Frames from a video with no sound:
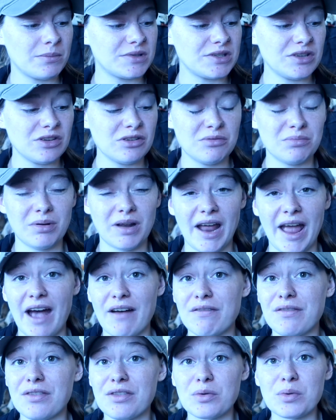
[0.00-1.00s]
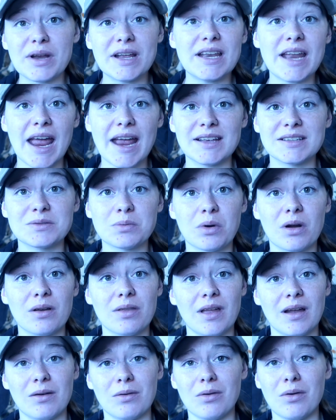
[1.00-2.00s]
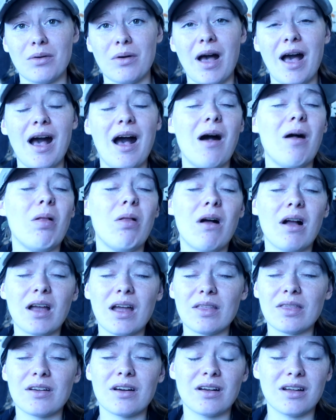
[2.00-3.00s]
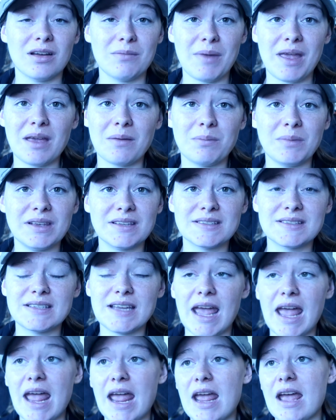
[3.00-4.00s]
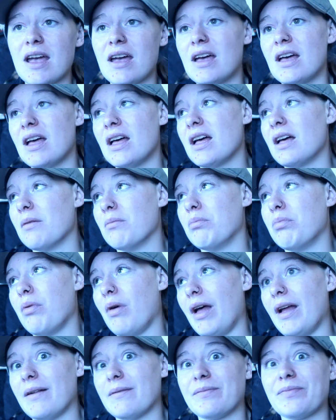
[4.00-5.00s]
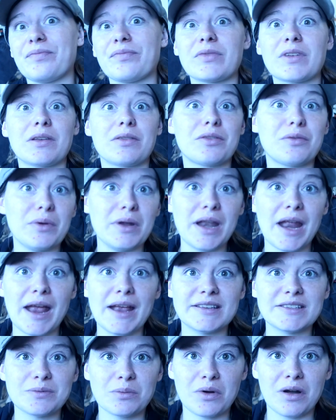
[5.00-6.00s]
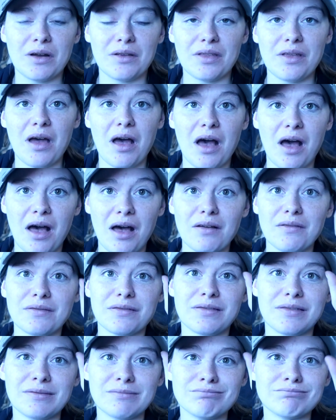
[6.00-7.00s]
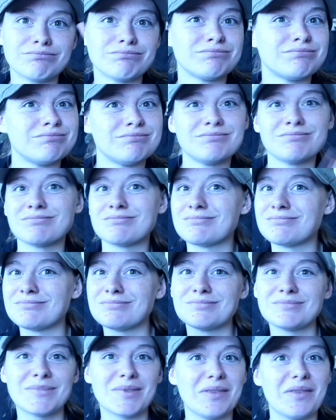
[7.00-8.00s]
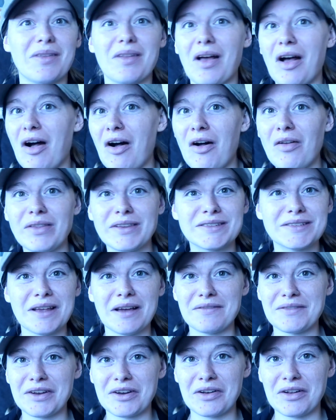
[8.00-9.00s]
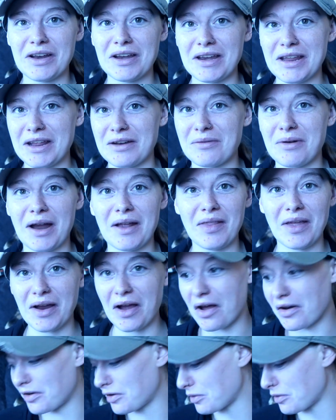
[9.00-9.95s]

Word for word: them to you, but I have three days worth. I don't know how long they're going to make me stay, but three days worth of all the stuff you're going to need, right? Like